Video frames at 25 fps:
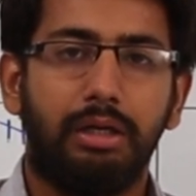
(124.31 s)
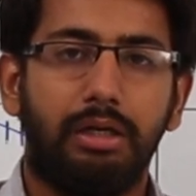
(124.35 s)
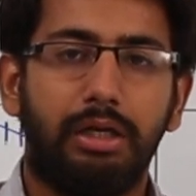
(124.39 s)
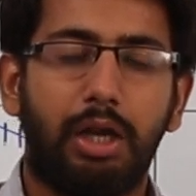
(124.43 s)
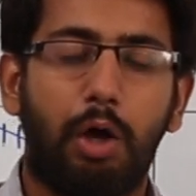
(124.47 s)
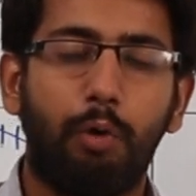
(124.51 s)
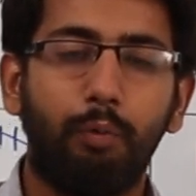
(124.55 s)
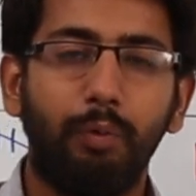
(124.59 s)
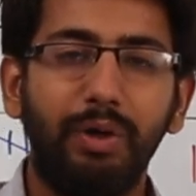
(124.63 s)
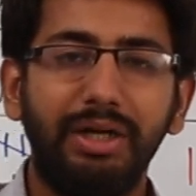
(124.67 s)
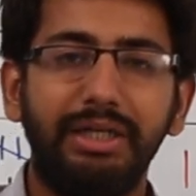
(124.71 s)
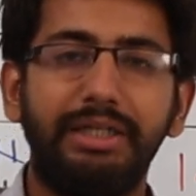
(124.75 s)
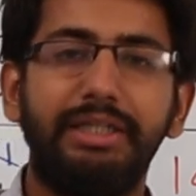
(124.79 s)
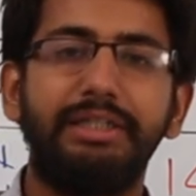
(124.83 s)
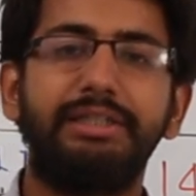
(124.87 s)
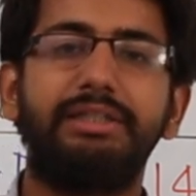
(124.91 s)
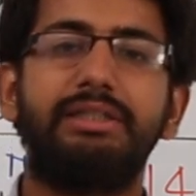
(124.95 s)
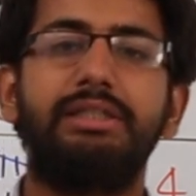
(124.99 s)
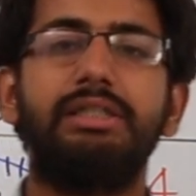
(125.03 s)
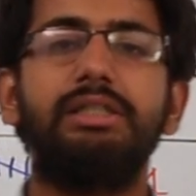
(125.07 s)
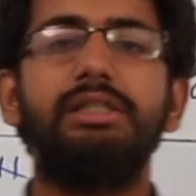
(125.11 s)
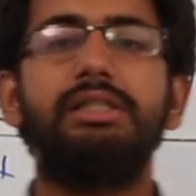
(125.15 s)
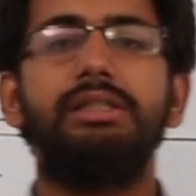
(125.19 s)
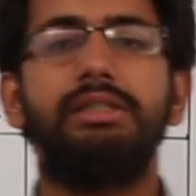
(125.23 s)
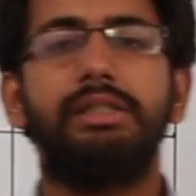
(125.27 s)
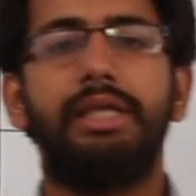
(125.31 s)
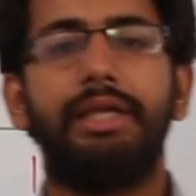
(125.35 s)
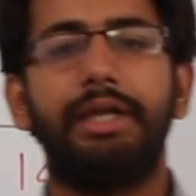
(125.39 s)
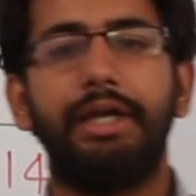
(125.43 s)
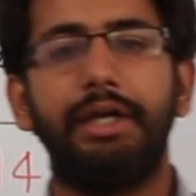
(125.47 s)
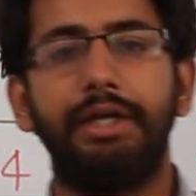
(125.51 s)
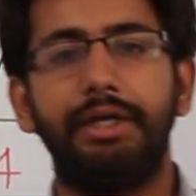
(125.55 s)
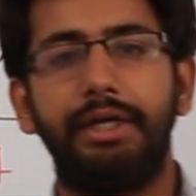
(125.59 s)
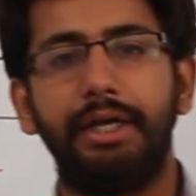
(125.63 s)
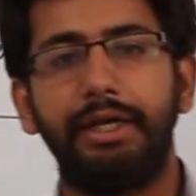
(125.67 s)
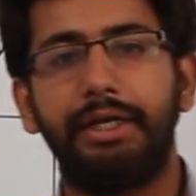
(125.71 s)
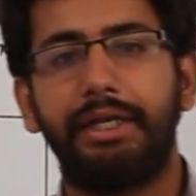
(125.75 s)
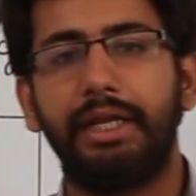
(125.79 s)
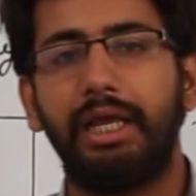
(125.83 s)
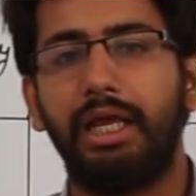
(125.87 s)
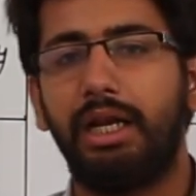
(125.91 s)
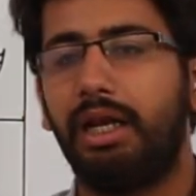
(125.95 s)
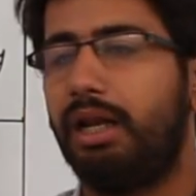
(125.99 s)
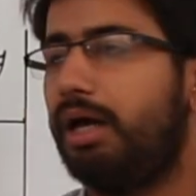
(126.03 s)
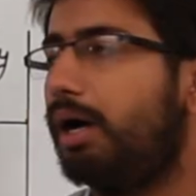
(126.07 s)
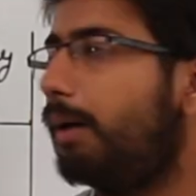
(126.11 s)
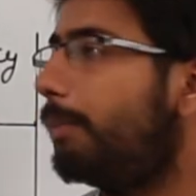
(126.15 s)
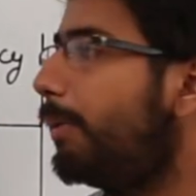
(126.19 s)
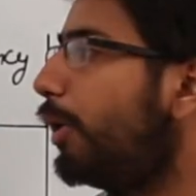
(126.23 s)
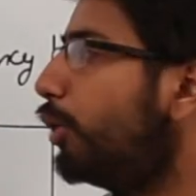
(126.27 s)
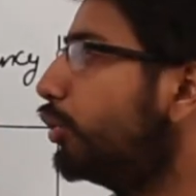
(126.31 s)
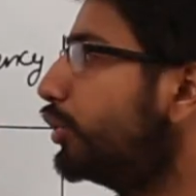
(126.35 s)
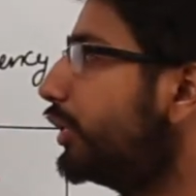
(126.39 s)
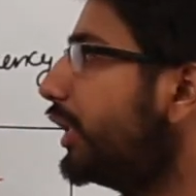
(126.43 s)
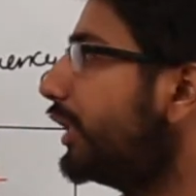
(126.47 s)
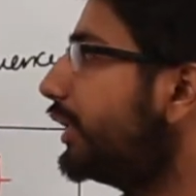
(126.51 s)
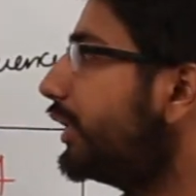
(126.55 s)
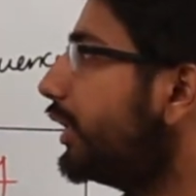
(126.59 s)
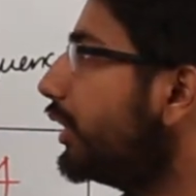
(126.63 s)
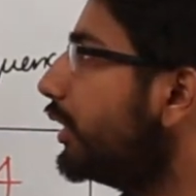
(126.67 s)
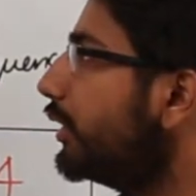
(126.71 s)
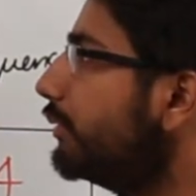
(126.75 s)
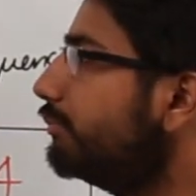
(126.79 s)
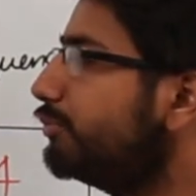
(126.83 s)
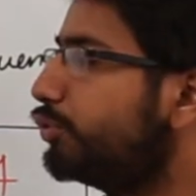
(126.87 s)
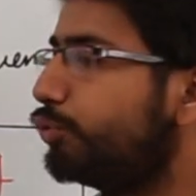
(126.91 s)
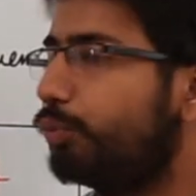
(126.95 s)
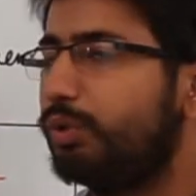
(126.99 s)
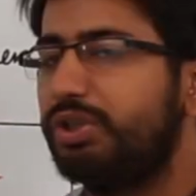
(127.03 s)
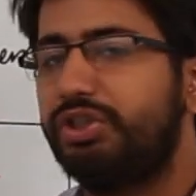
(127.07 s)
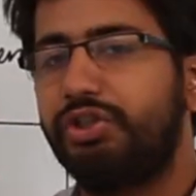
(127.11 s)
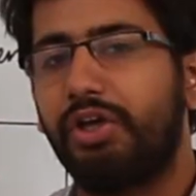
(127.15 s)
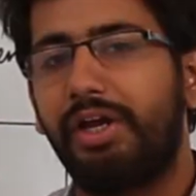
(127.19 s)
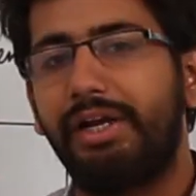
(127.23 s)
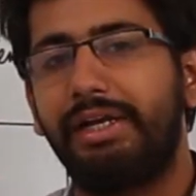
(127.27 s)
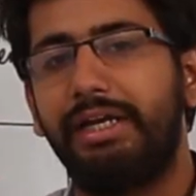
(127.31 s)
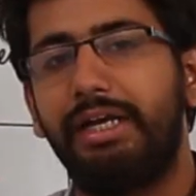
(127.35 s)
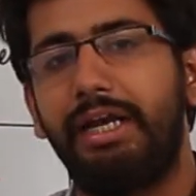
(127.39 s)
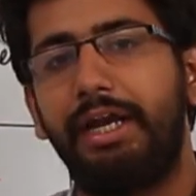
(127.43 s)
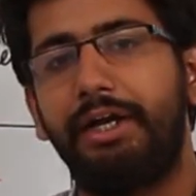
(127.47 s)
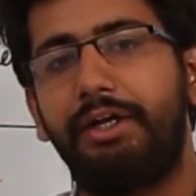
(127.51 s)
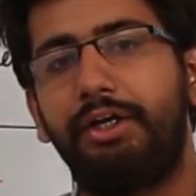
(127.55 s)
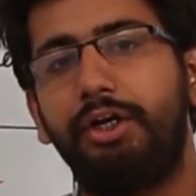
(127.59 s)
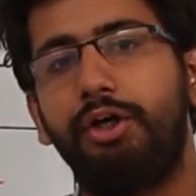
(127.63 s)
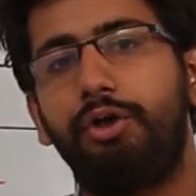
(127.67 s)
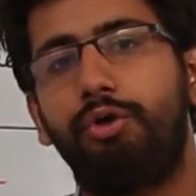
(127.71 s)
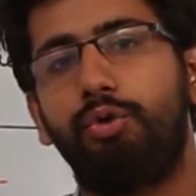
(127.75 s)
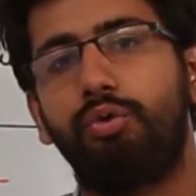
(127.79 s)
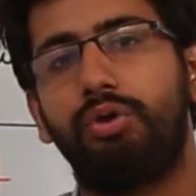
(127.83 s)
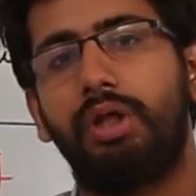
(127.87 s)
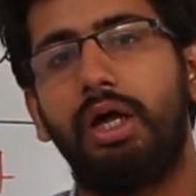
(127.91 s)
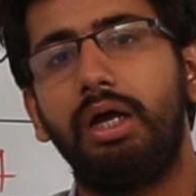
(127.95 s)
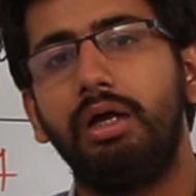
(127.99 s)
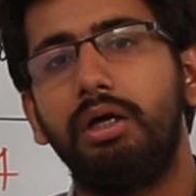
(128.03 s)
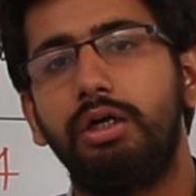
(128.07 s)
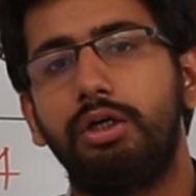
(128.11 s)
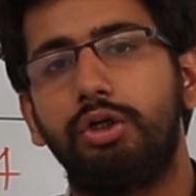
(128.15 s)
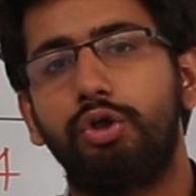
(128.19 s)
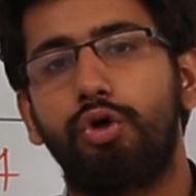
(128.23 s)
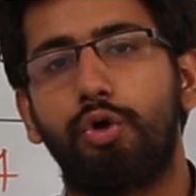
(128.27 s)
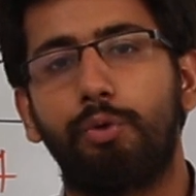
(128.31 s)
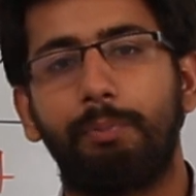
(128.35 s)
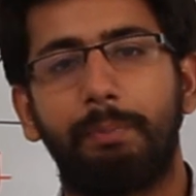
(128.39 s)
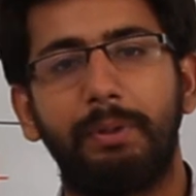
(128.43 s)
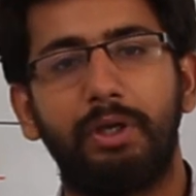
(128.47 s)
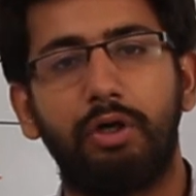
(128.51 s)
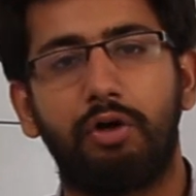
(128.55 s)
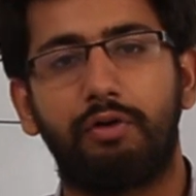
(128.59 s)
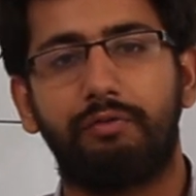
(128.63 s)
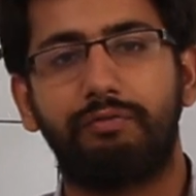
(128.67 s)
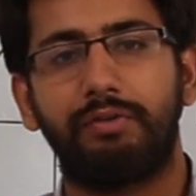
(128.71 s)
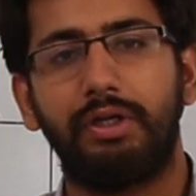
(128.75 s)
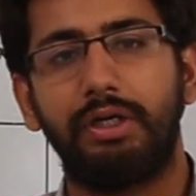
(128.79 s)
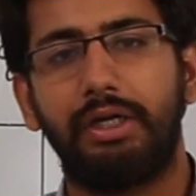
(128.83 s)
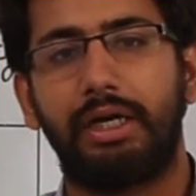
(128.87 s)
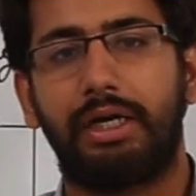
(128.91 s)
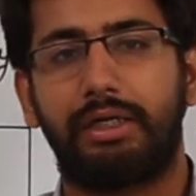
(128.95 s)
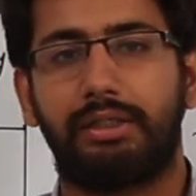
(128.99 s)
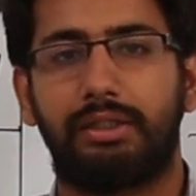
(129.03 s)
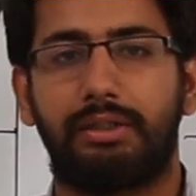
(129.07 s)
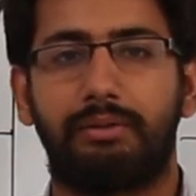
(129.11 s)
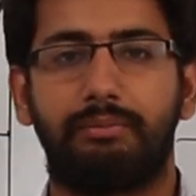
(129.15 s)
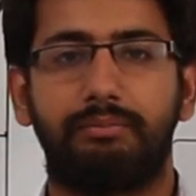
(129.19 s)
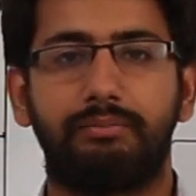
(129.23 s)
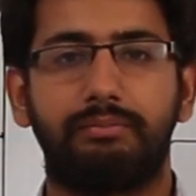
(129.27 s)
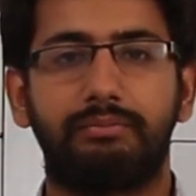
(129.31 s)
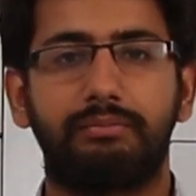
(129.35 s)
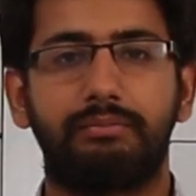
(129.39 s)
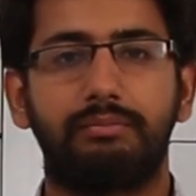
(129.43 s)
Now, we'll discuss in detail about the terms which are related to the grouping of the data.